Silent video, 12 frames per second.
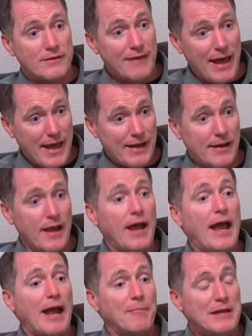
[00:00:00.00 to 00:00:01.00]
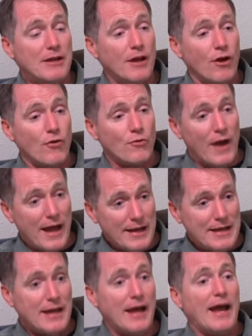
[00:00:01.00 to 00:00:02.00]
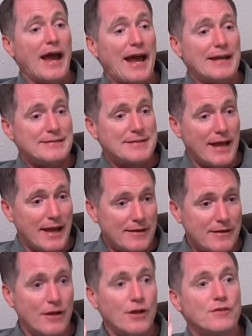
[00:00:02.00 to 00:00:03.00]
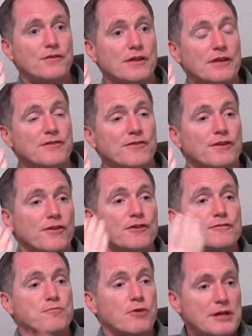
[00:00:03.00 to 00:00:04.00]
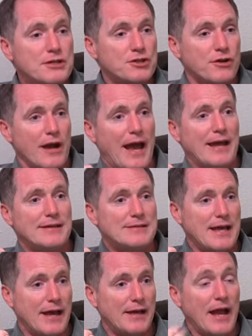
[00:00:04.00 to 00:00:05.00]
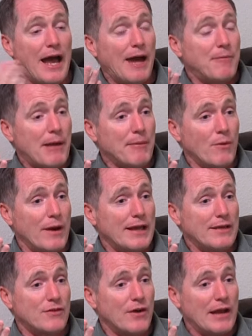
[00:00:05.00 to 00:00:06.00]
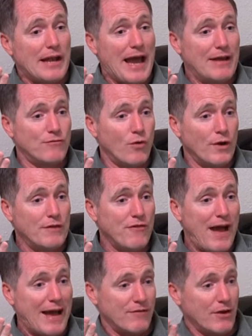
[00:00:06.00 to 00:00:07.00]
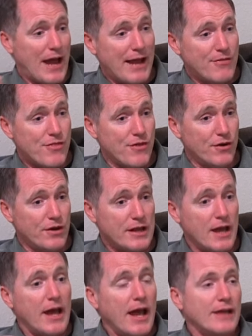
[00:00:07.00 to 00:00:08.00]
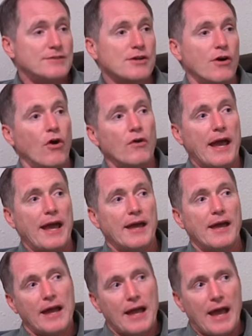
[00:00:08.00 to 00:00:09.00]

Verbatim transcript: 10 and be ready at 10 to listen to this preacher at 10 i probably want to get there at 9.45 or 9.30 and so okay